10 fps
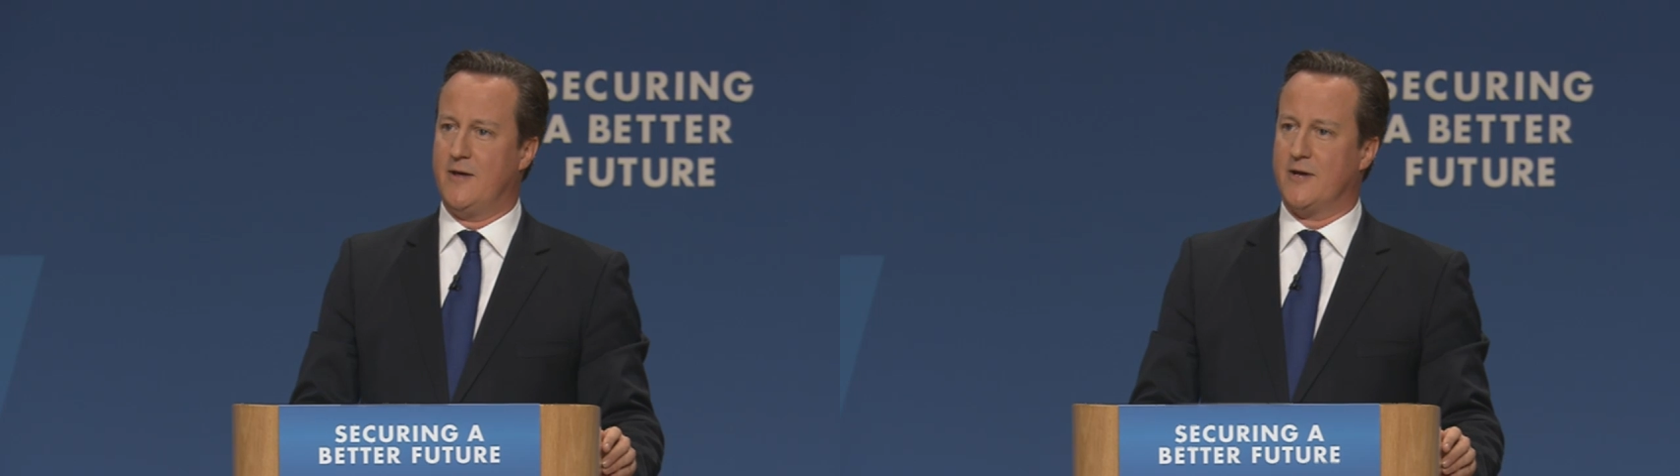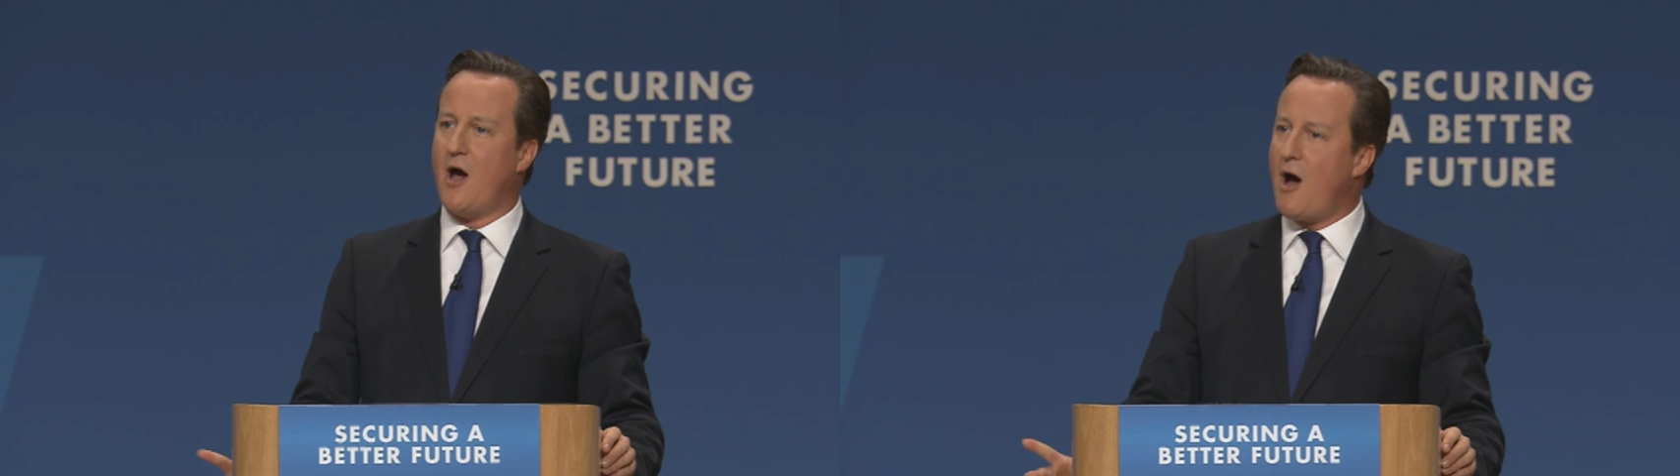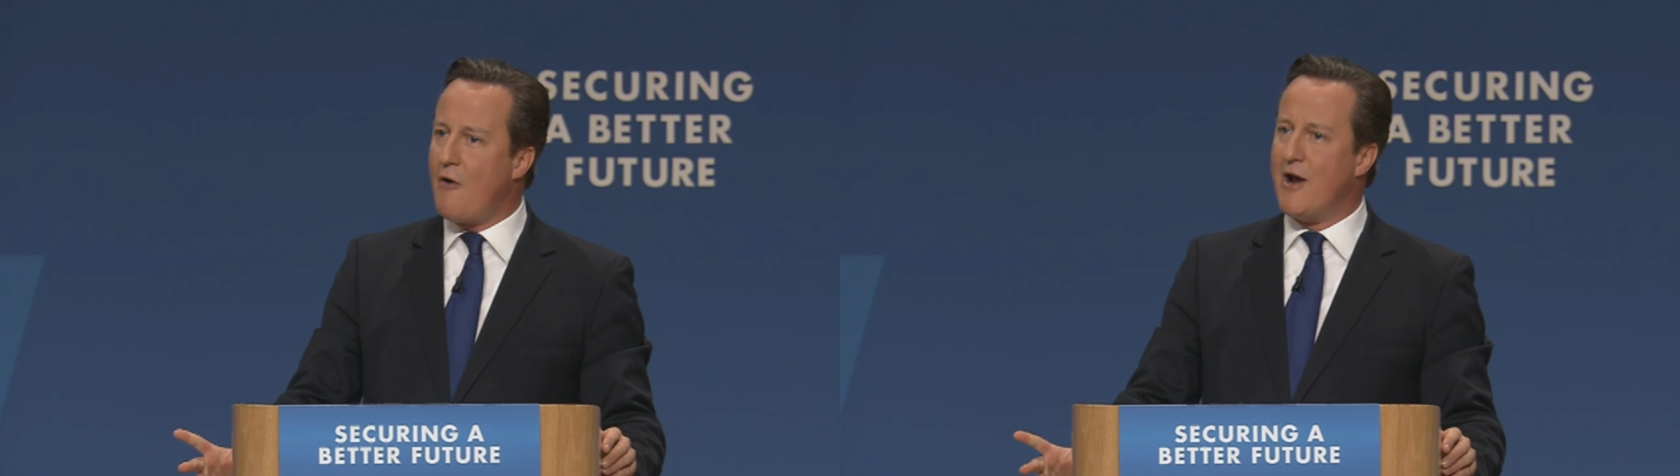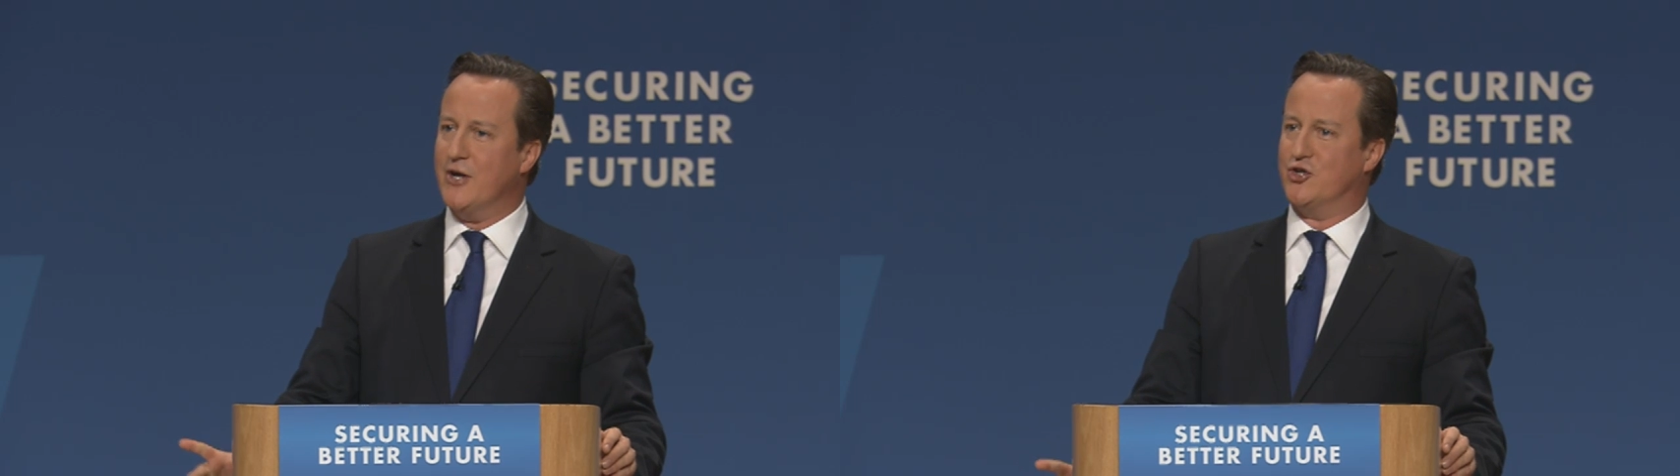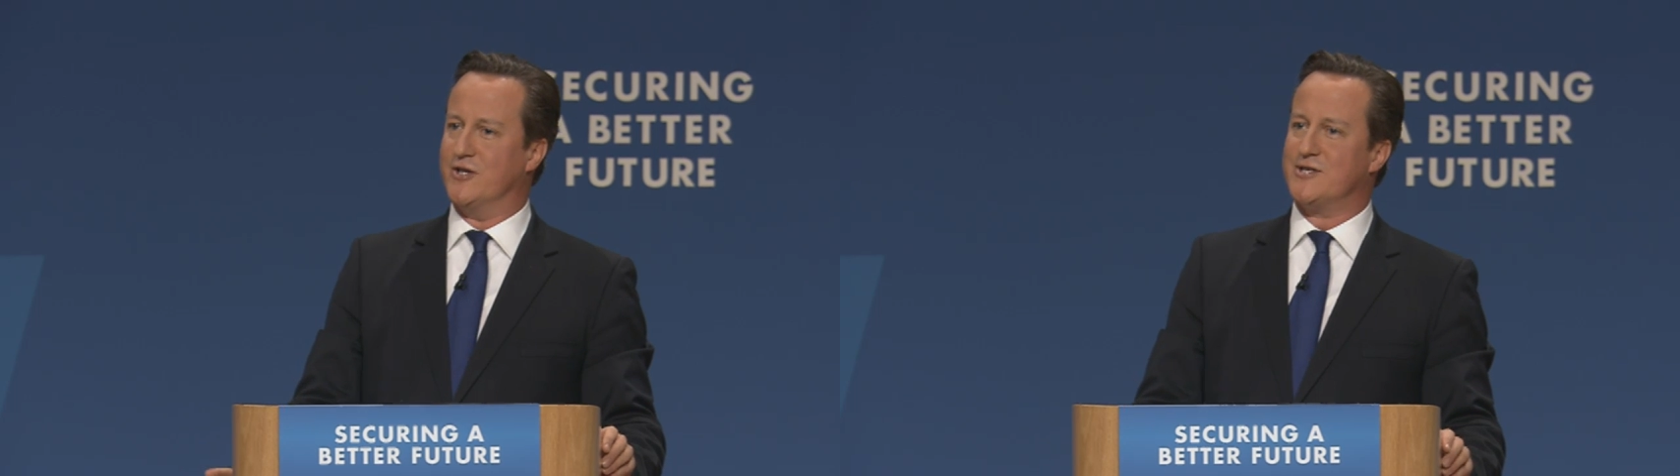Car
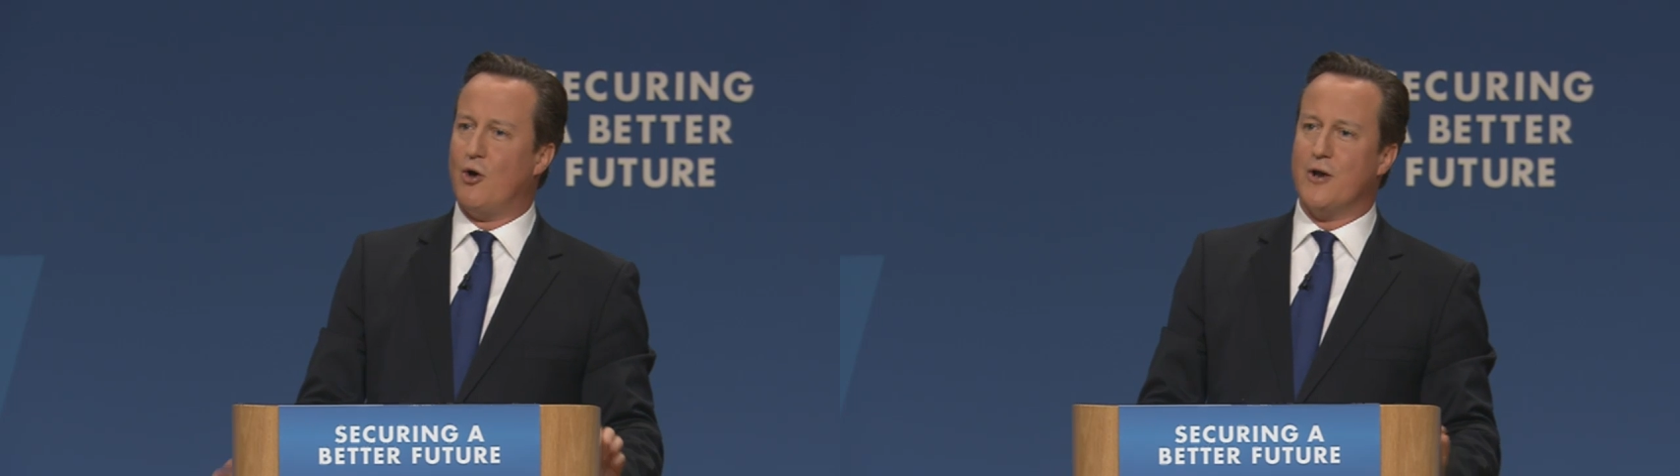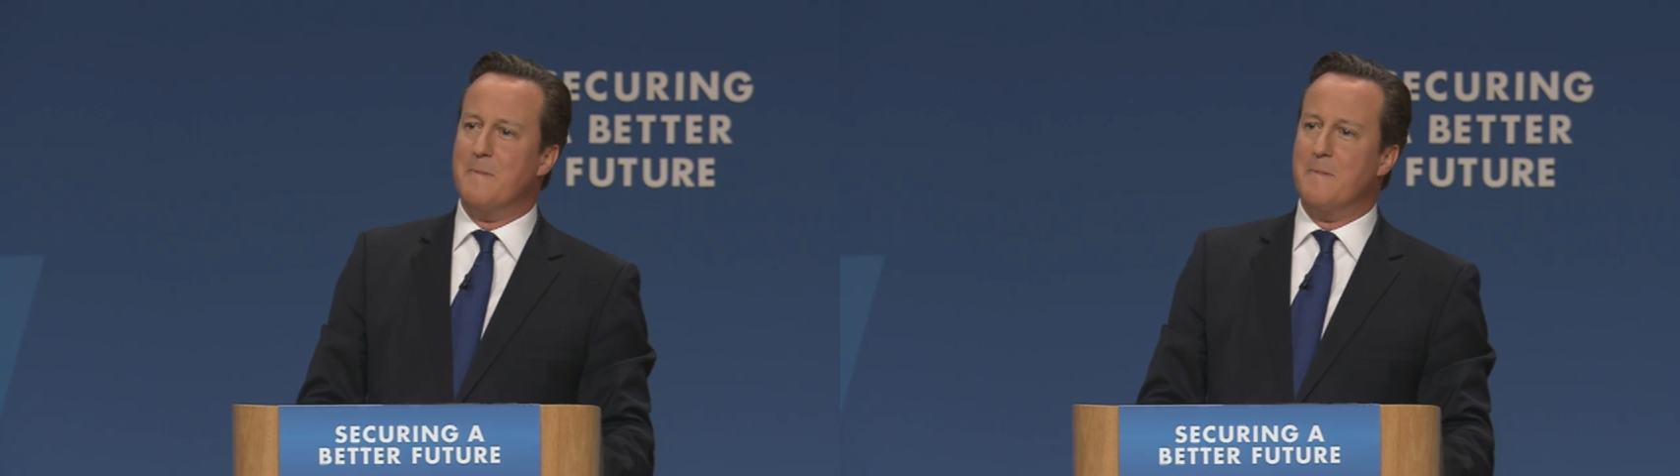engines not